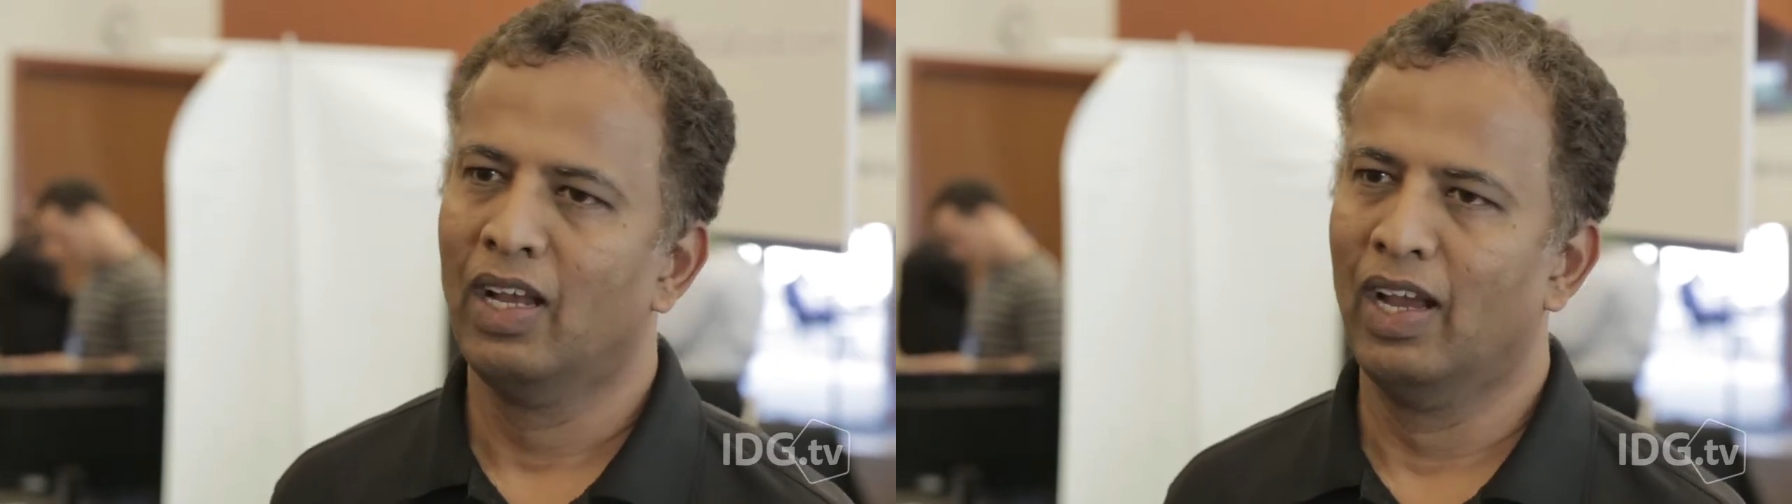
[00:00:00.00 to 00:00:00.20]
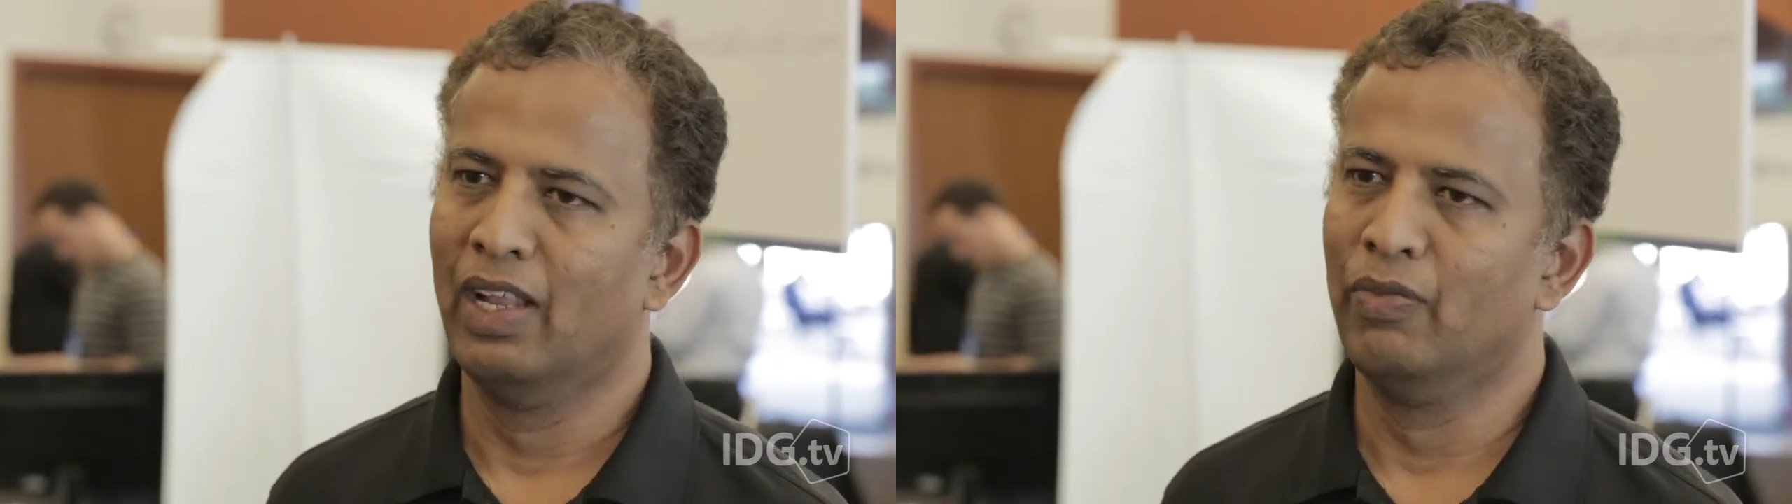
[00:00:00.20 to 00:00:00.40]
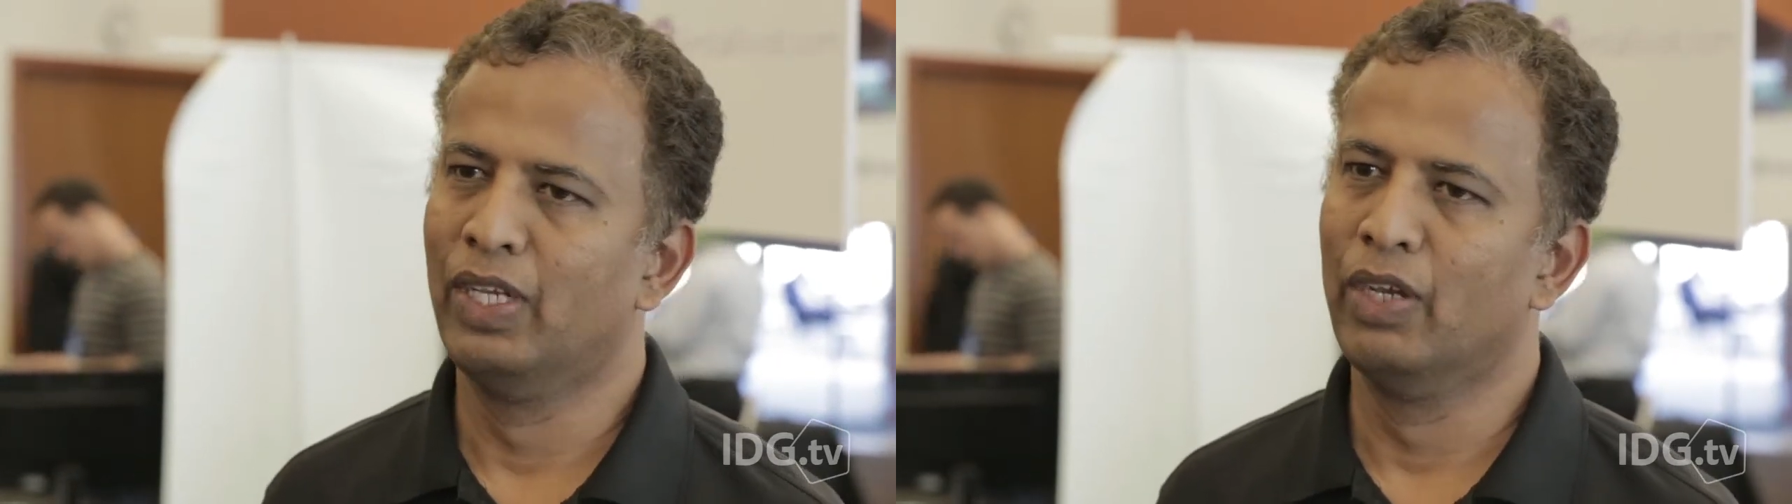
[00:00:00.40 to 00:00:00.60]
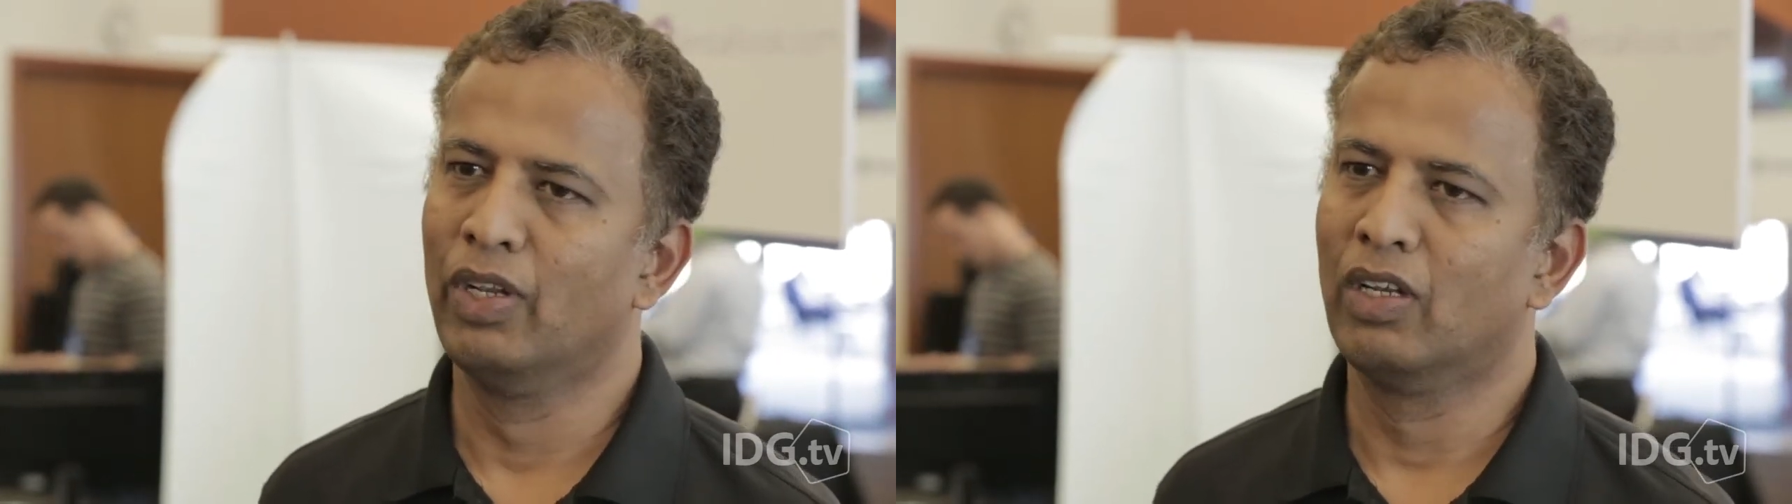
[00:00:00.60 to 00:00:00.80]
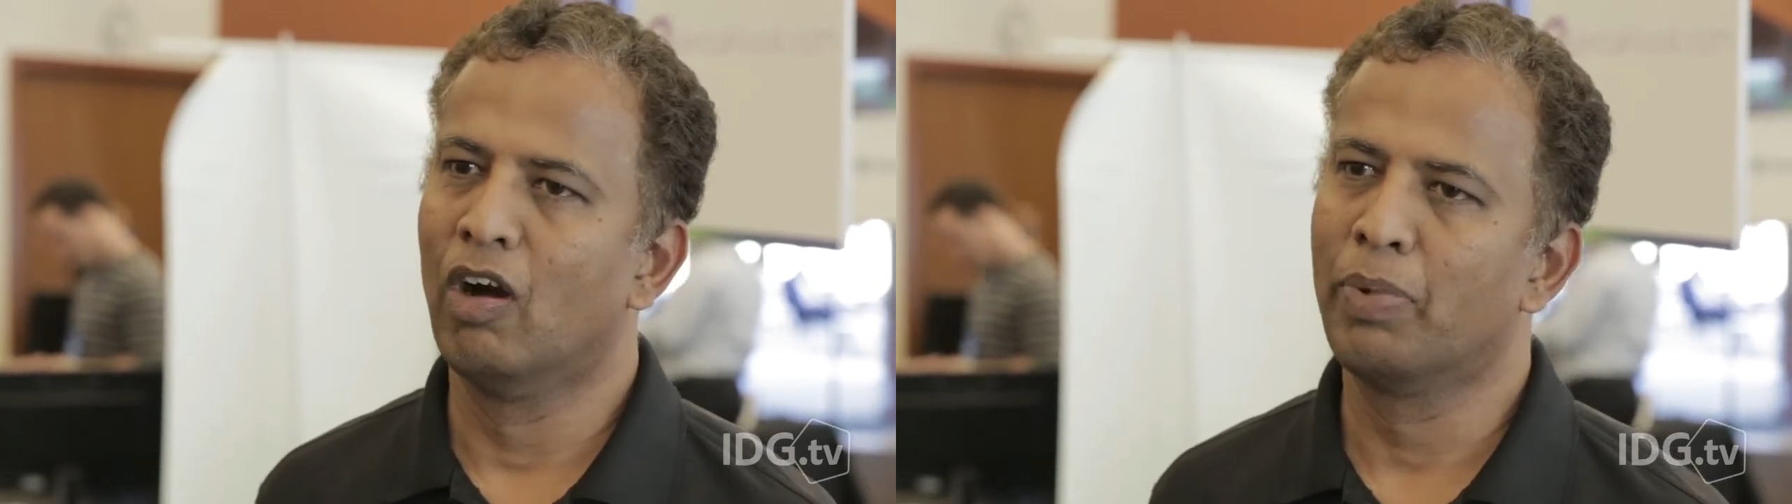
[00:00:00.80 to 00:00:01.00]
and we give
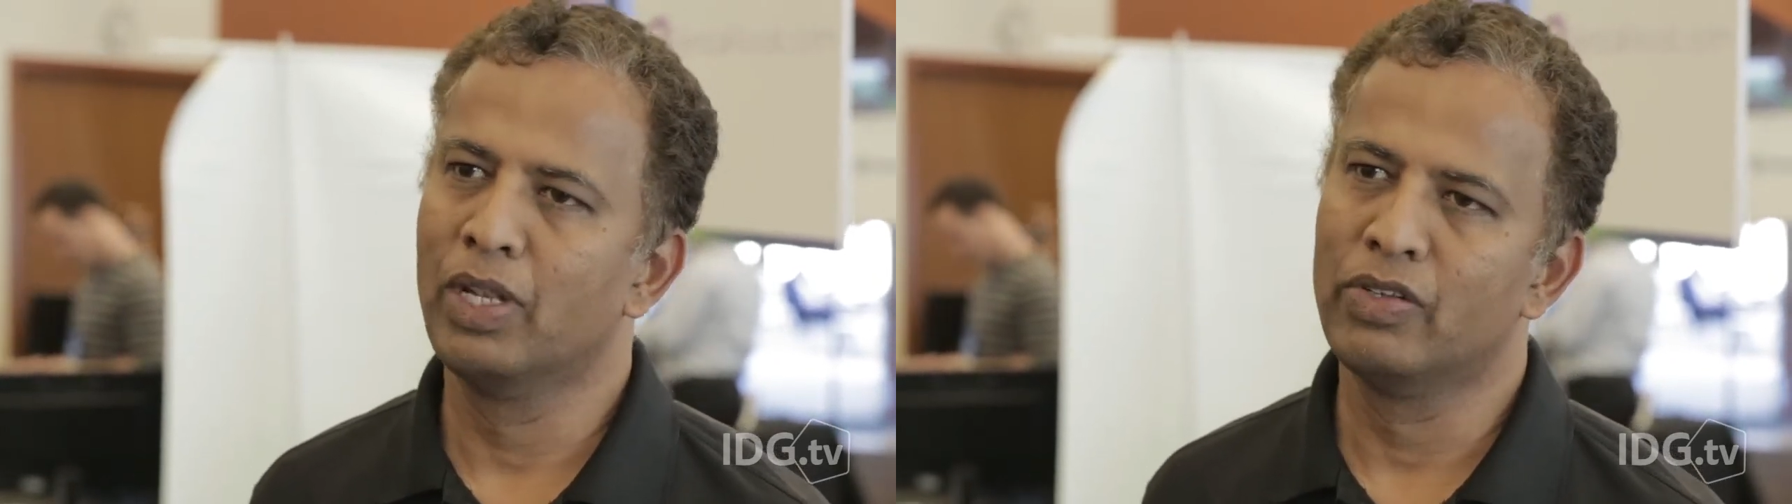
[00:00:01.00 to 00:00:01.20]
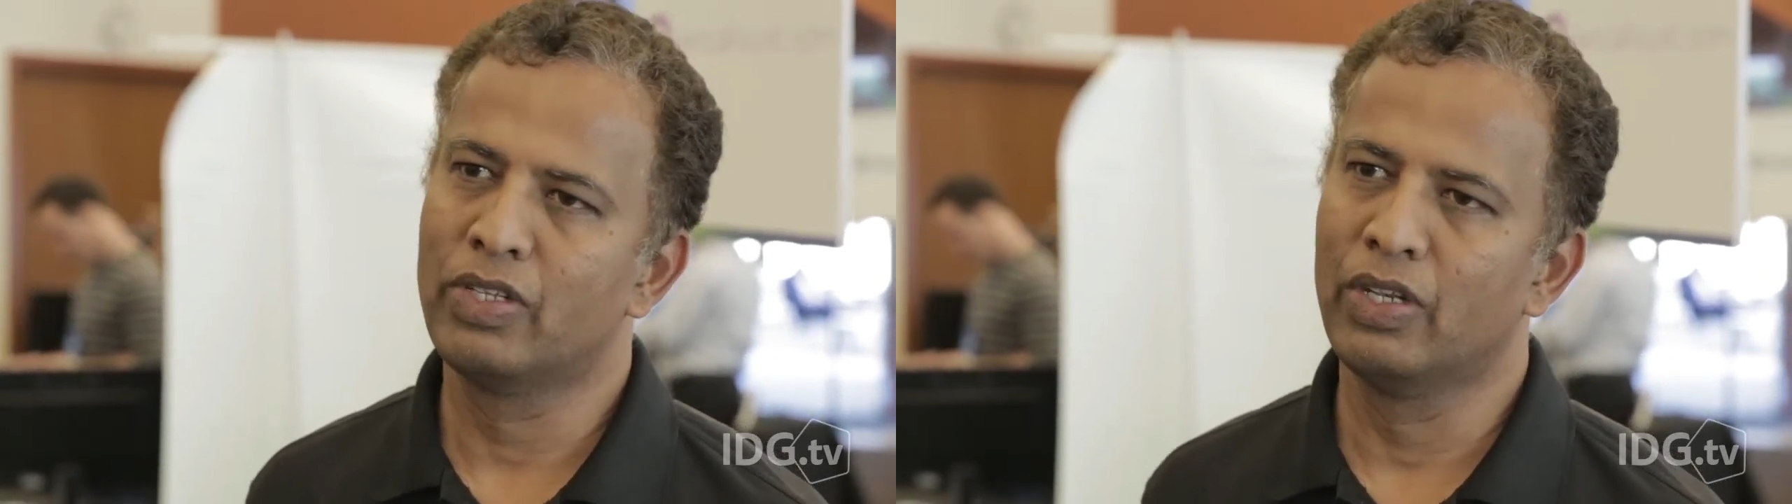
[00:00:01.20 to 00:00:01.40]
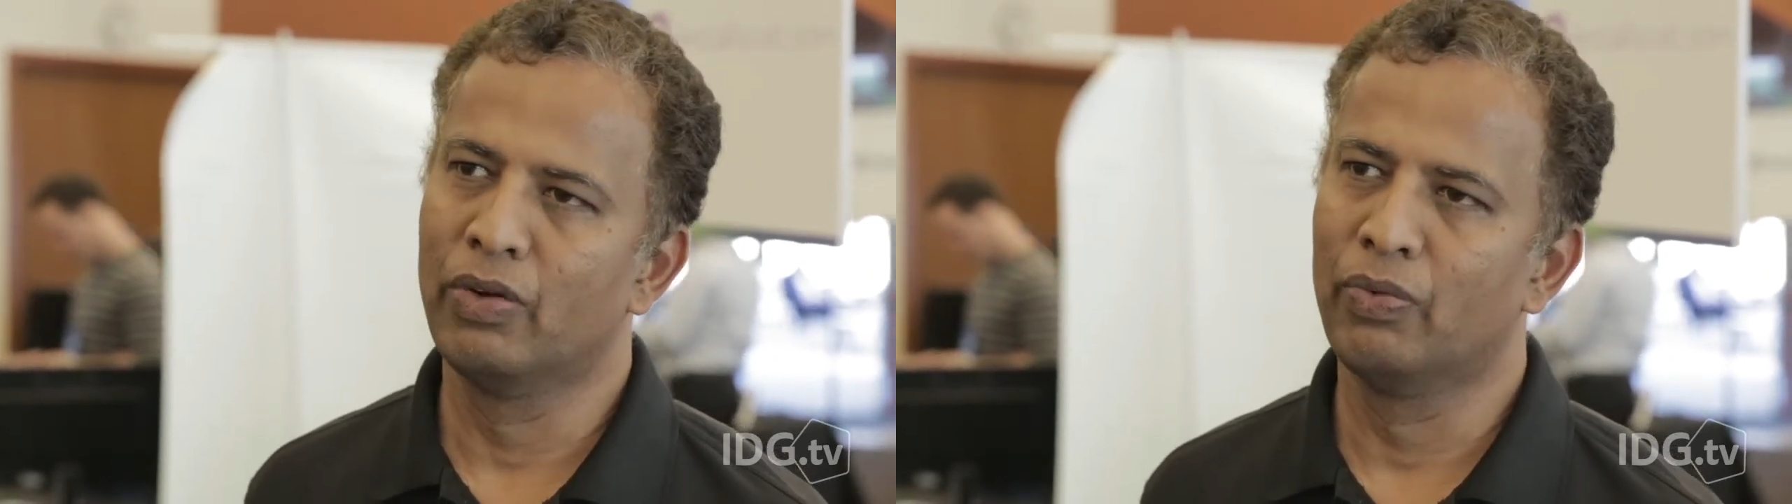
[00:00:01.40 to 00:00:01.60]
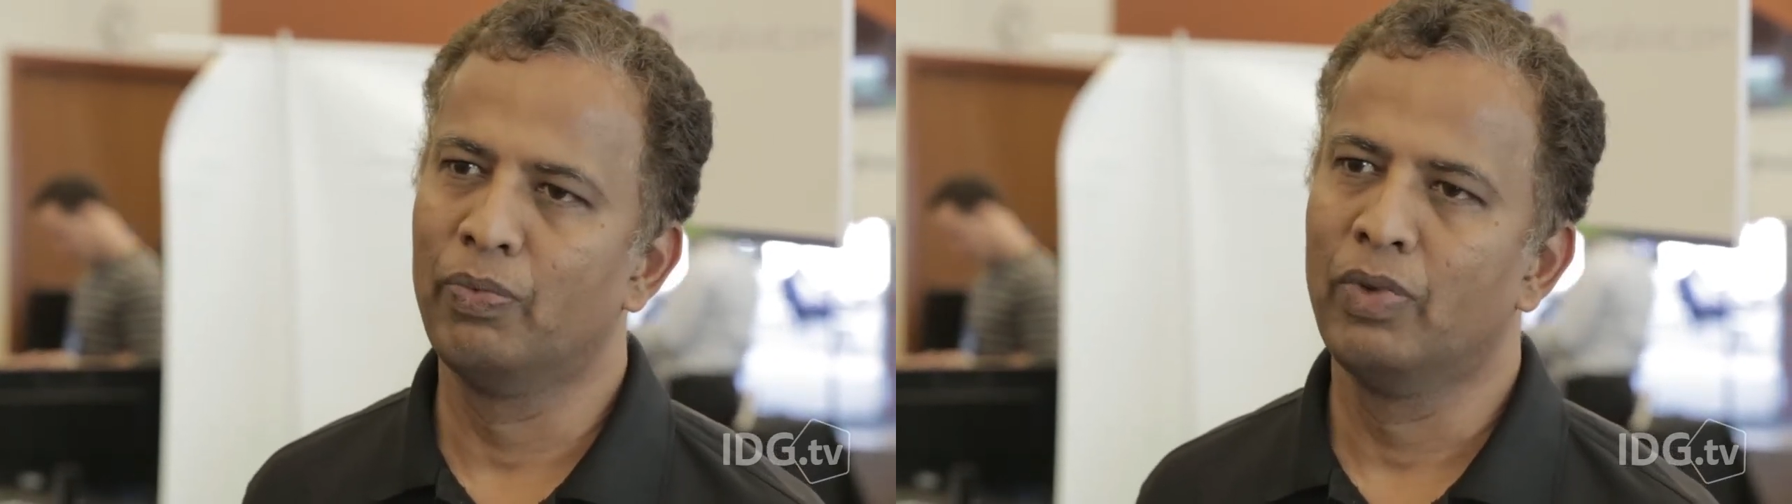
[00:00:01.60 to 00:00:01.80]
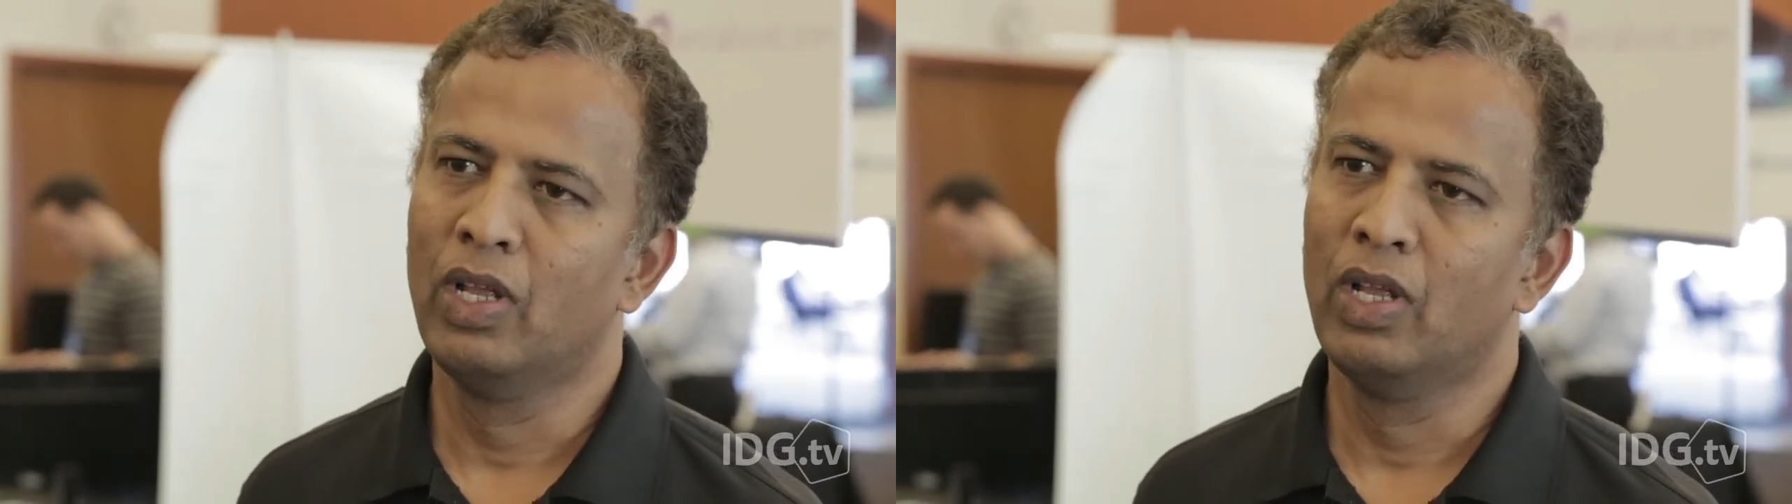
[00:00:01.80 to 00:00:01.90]
the comprehensive